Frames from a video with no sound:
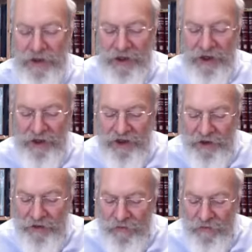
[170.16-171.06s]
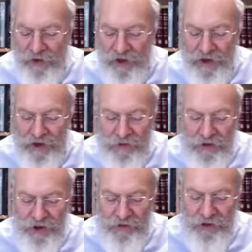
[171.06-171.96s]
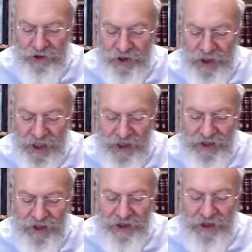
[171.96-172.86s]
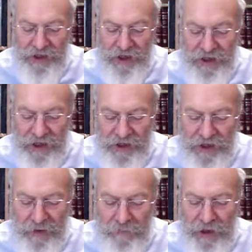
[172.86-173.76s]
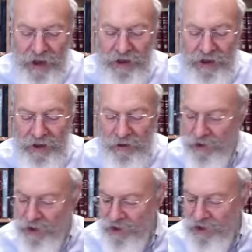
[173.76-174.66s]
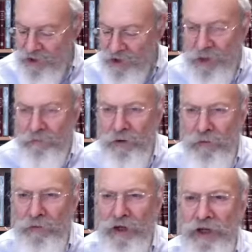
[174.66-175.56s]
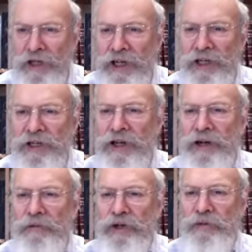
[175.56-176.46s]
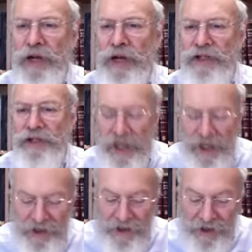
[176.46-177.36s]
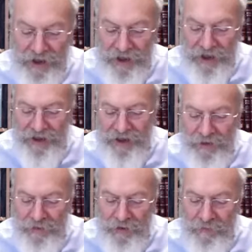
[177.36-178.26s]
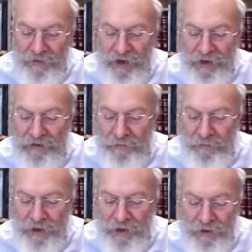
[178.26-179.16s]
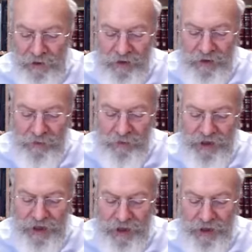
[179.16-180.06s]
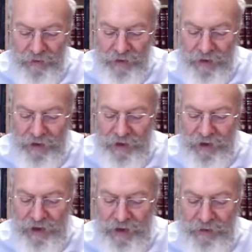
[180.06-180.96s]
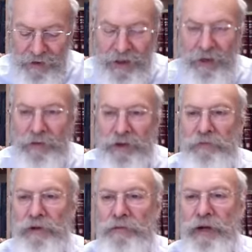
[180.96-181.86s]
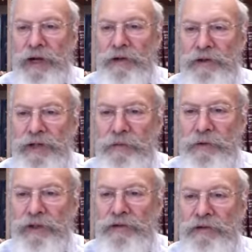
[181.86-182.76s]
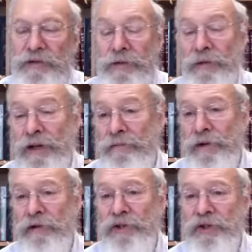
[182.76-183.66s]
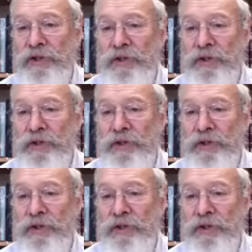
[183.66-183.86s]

Uh, so off you go to wa wash your hands and then you come back and you think, well, I didn't do that properly. I think I need to go and wash my hands again. And so, and repeat all in the meantime, in the meantime, this poor man who's come and asked for food might have perished on your